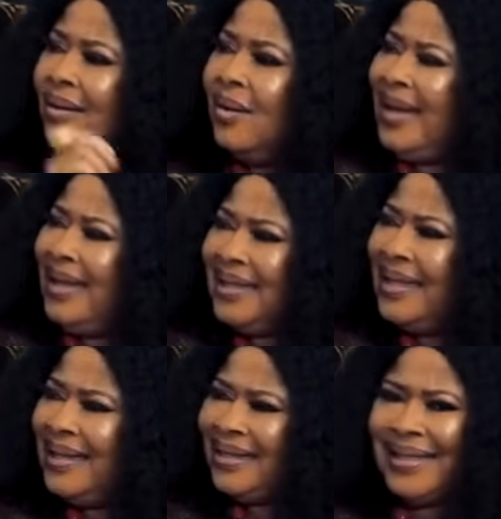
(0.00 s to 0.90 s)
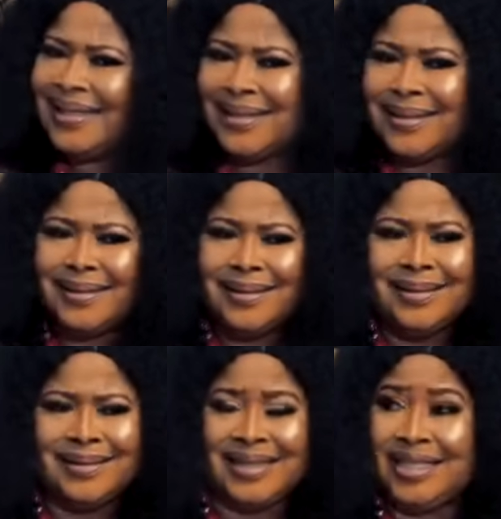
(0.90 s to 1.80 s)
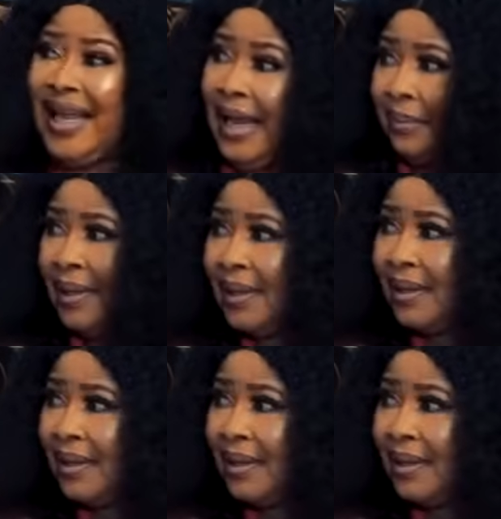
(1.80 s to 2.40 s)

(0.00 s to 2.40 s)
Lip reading: Honestly, this is it's a shame.